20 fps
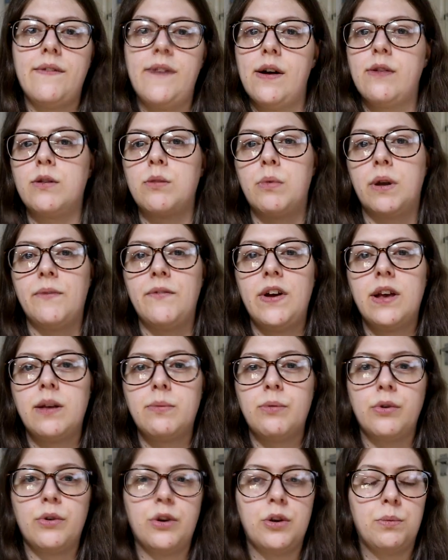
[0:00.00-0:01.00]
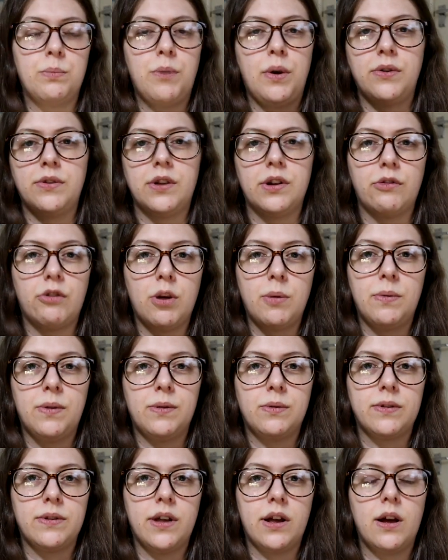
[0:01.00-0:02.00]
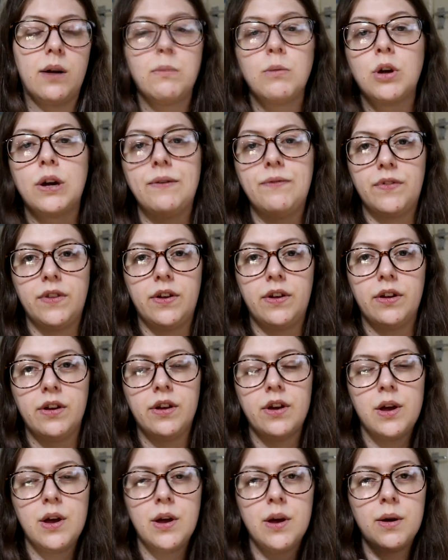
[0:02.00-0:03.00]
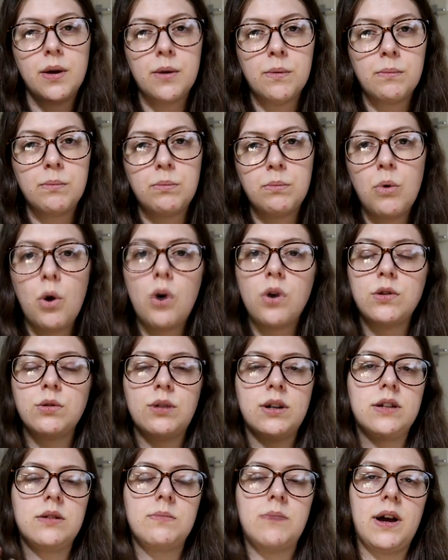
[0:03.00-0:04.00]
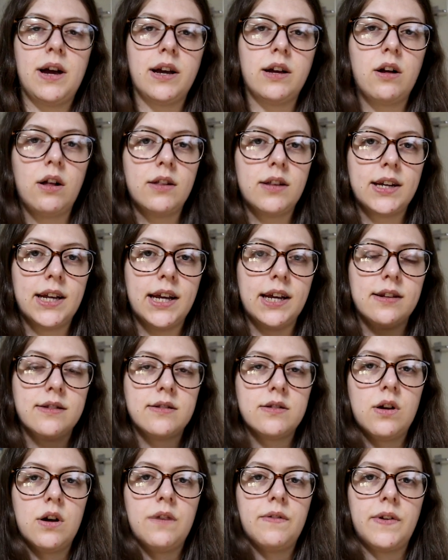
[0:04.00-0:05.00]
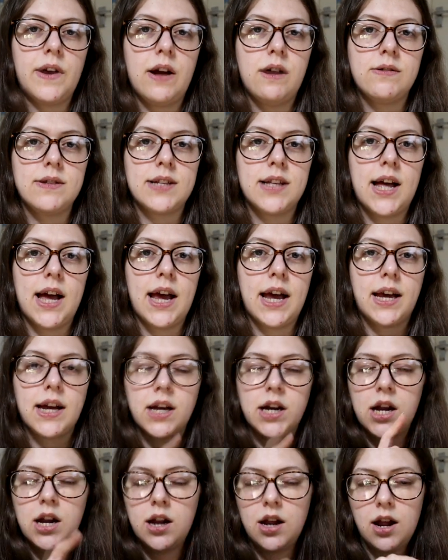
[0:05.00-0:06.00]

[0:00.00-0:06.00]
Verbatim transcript: I found someone on Facebook who had posted in a group and I was like, I'm looking for more to add to my colony and stuff. And I was like,